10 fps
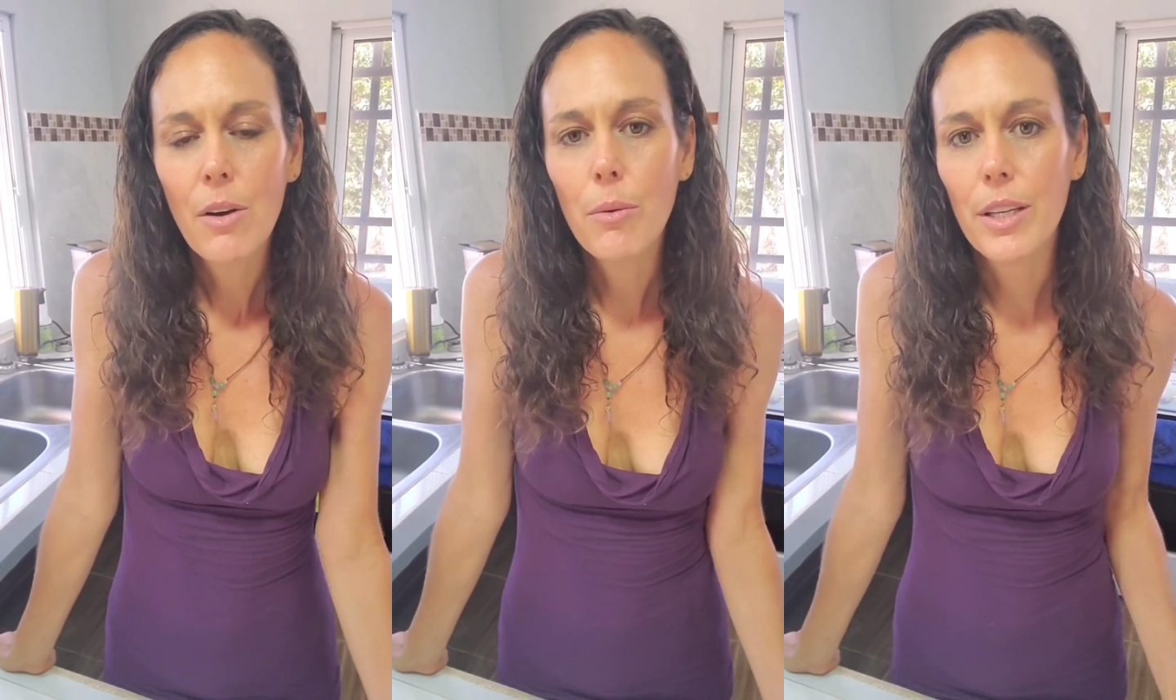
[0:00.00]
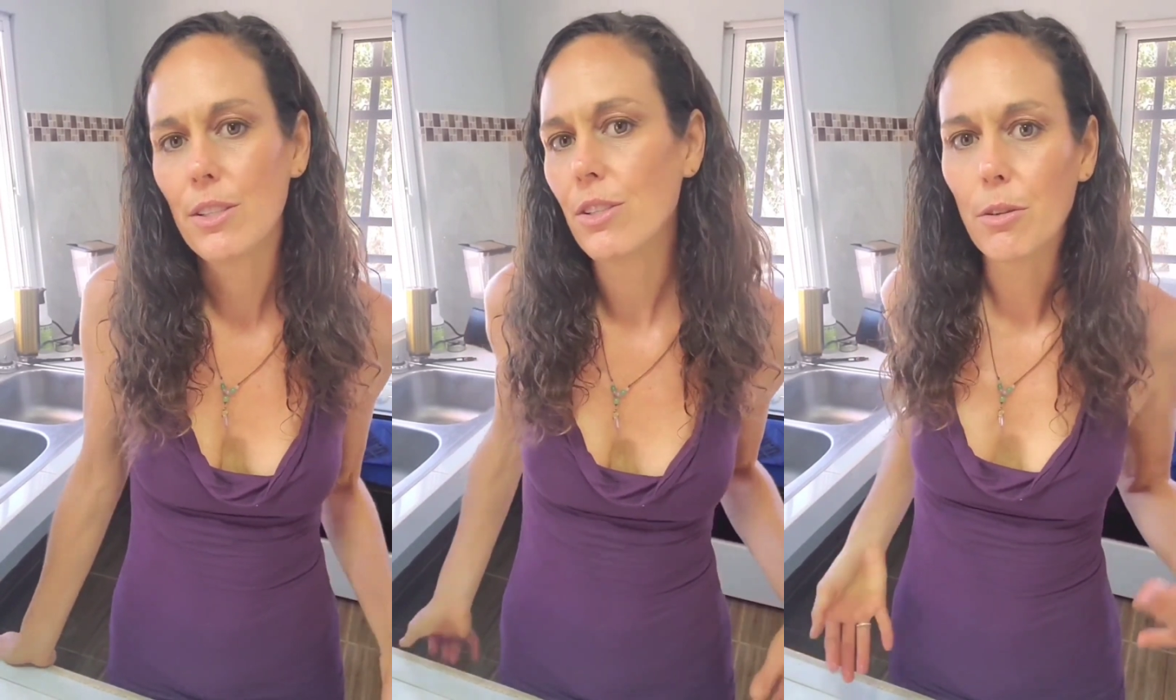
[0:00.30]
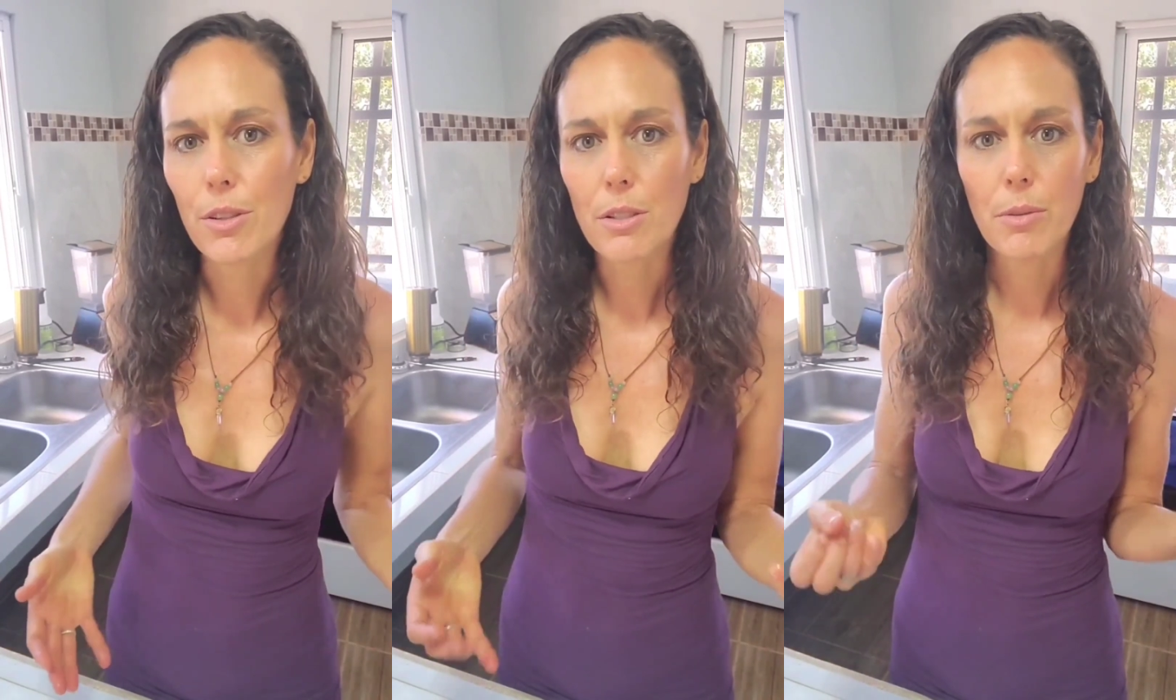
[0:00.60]
which
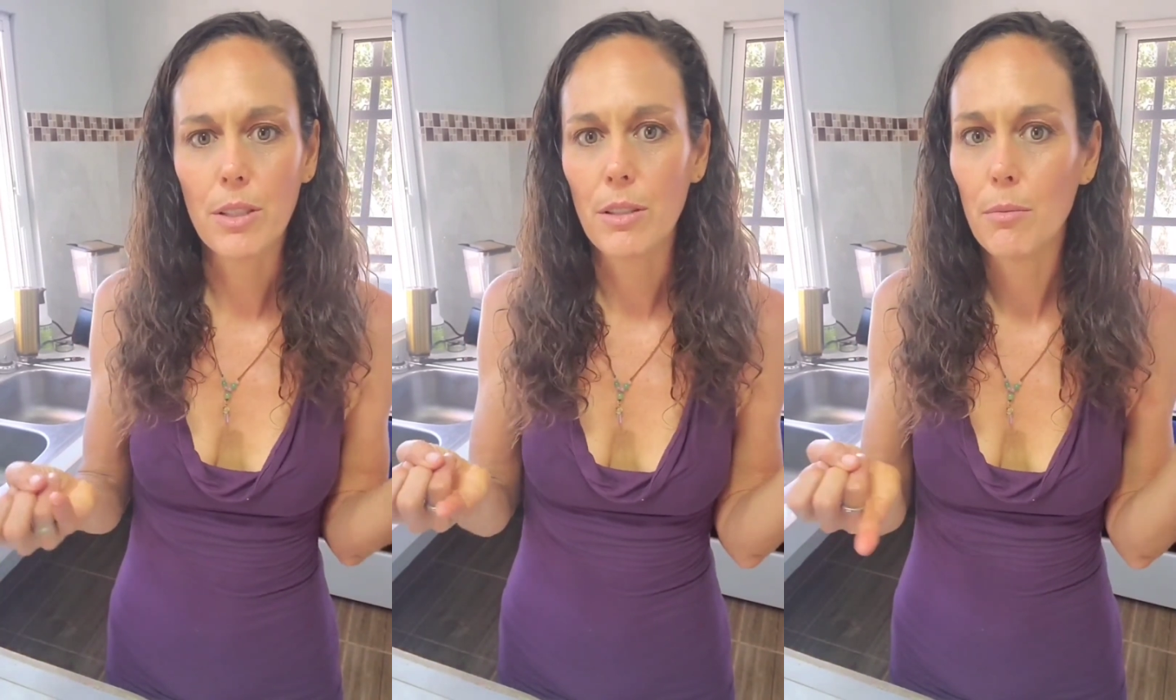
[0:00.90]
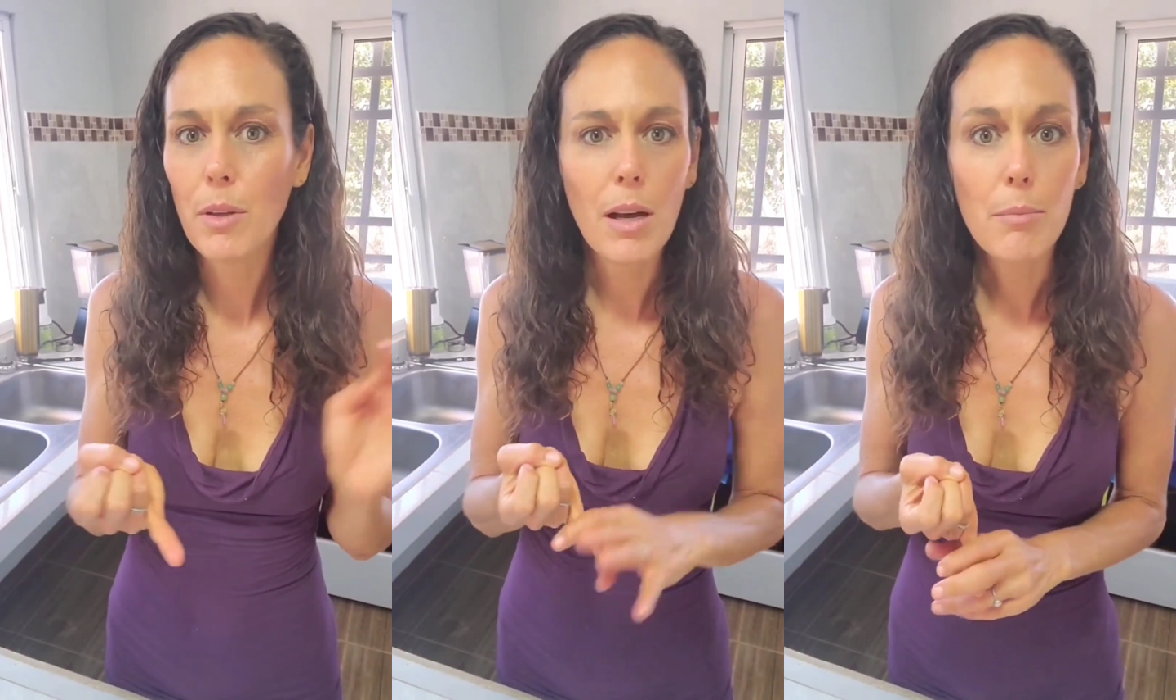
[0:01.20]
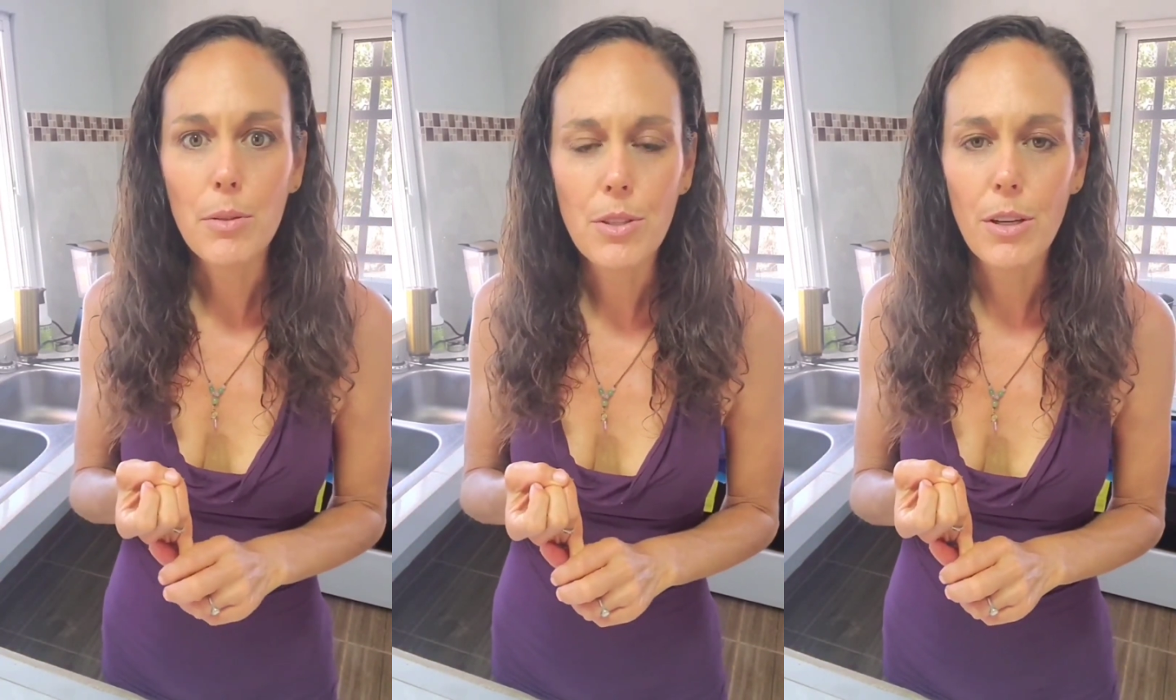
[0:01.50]
of course will
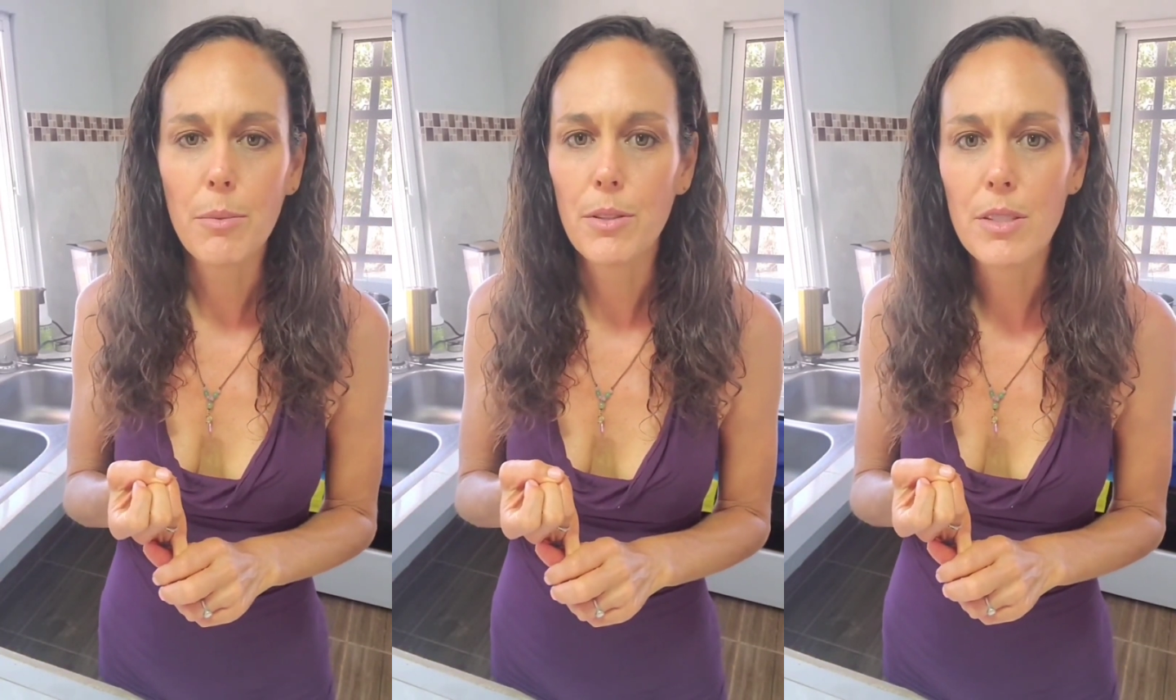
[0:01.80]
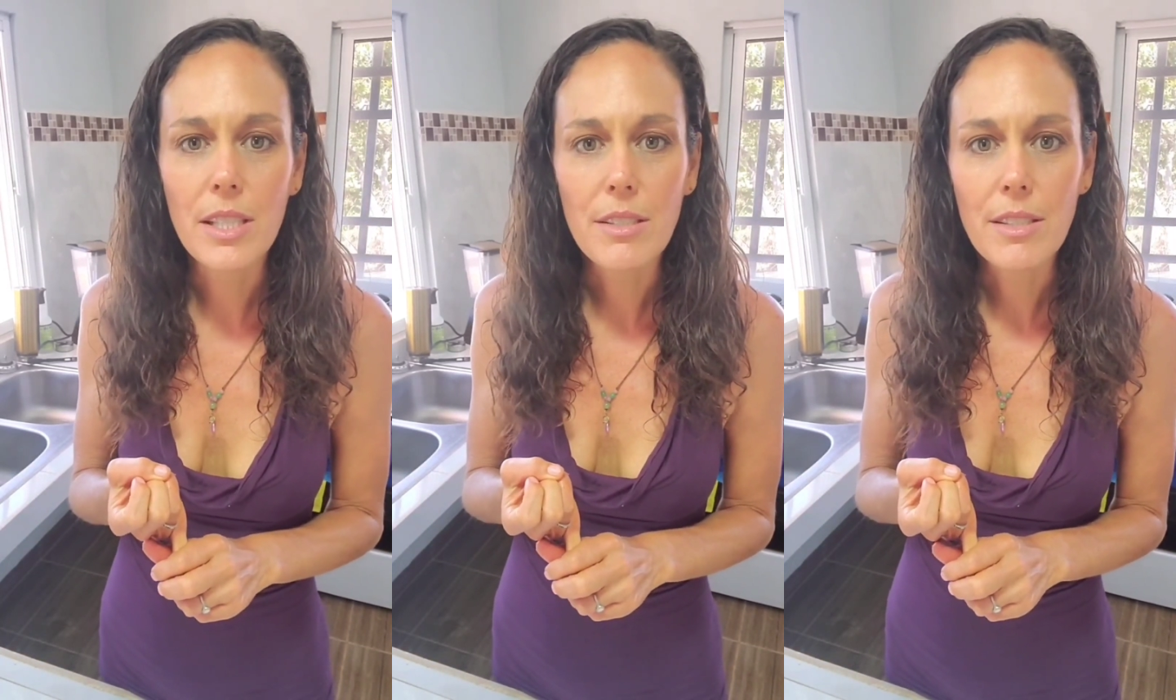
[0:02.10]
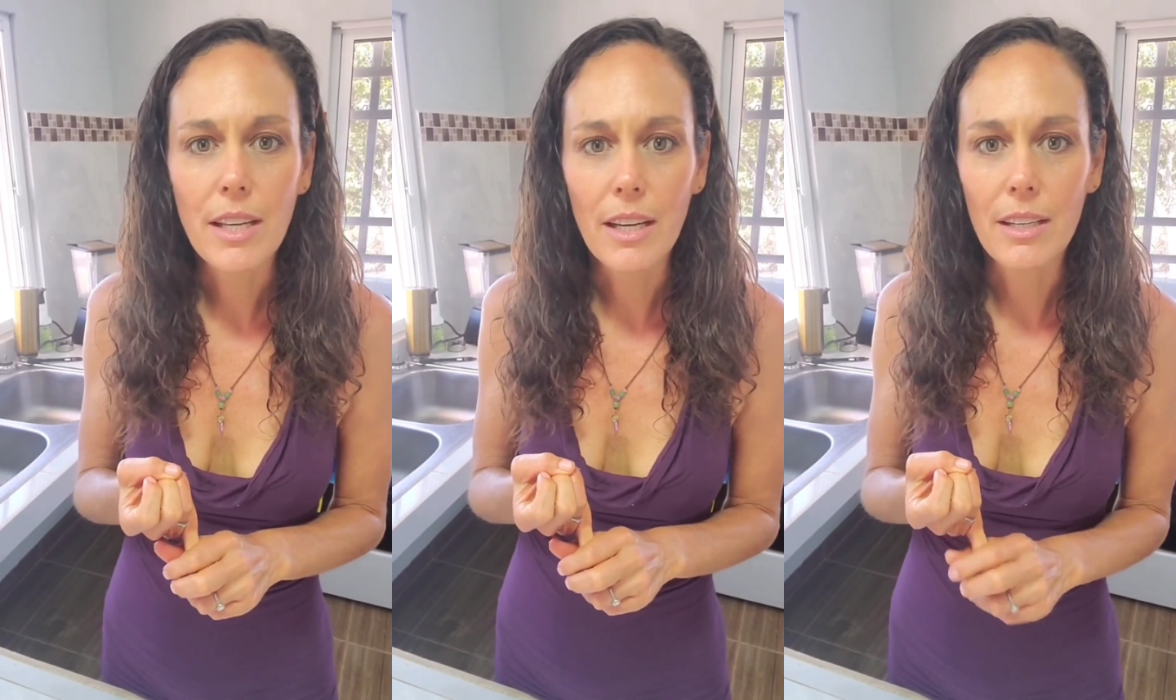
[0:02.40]
boost your immune
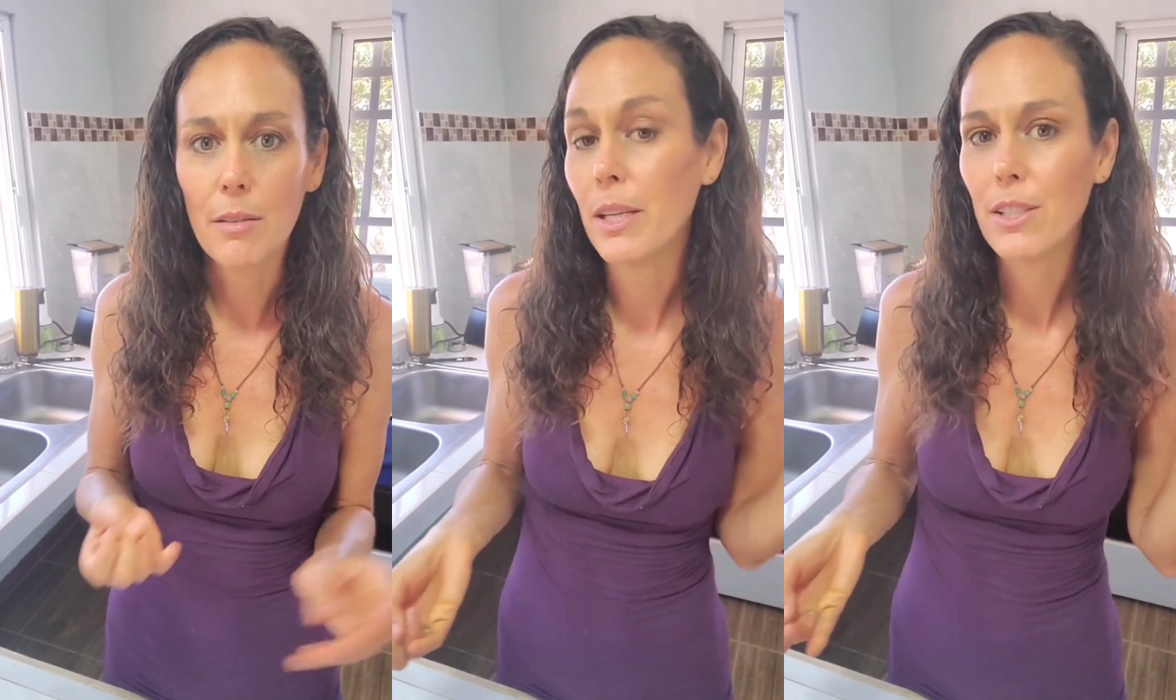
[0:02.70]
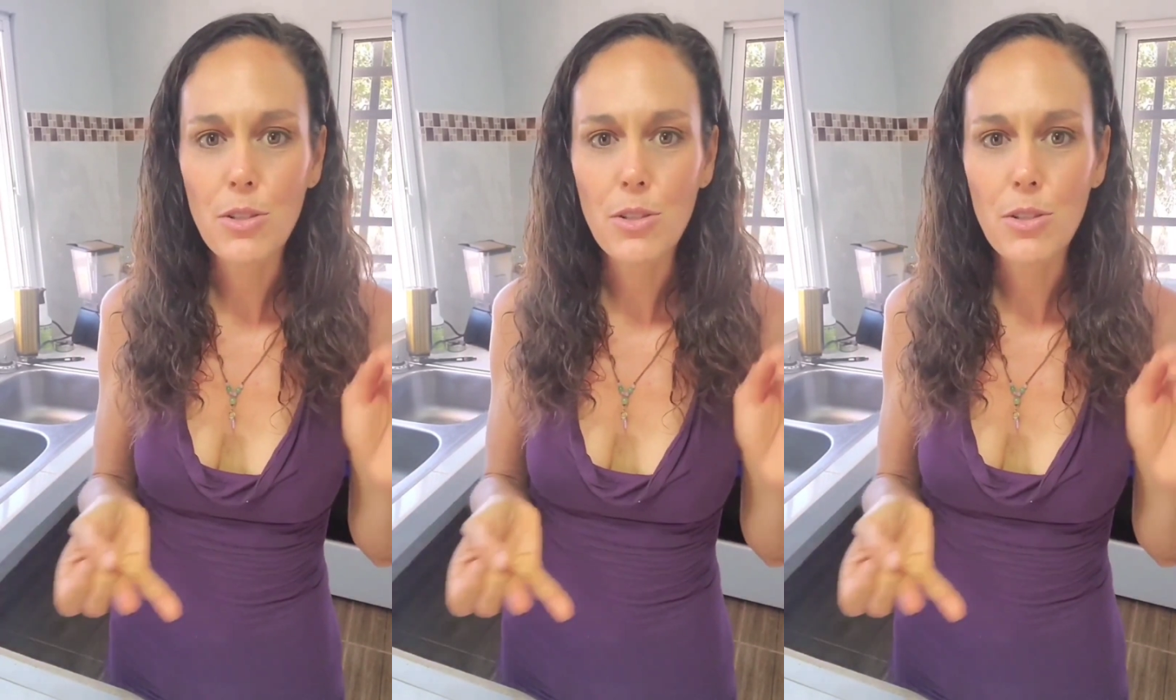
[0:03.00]
system,